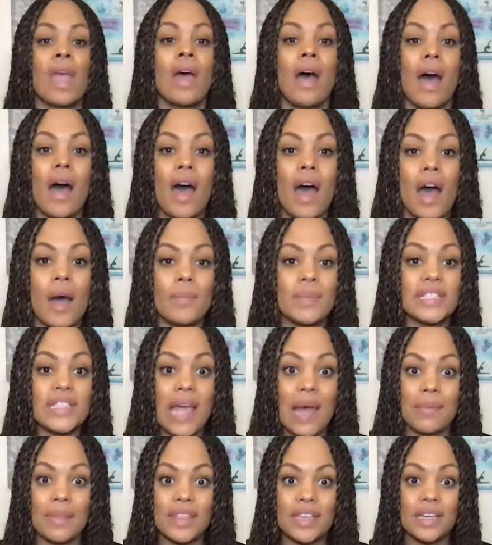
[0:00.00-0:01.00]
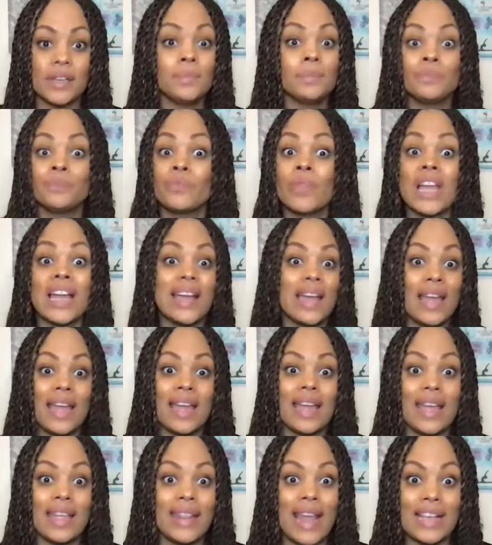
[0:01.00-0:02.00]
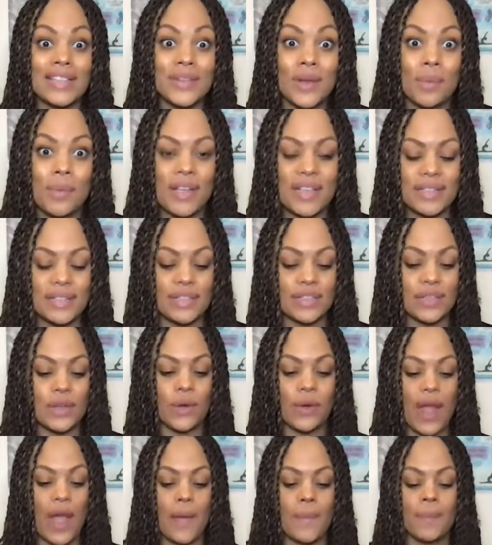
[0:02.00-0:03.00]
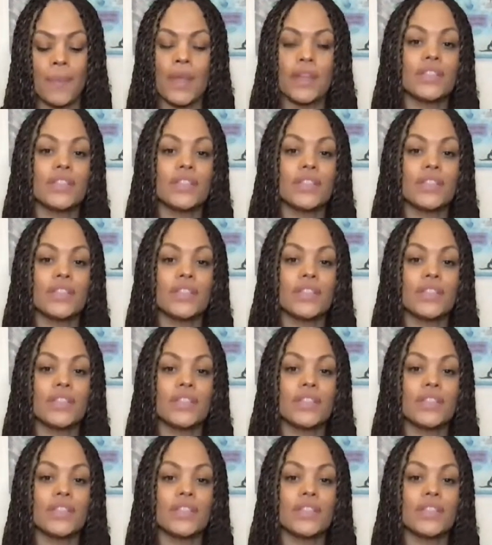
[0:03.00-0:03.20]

Miss Tabitha, that's your business, okay?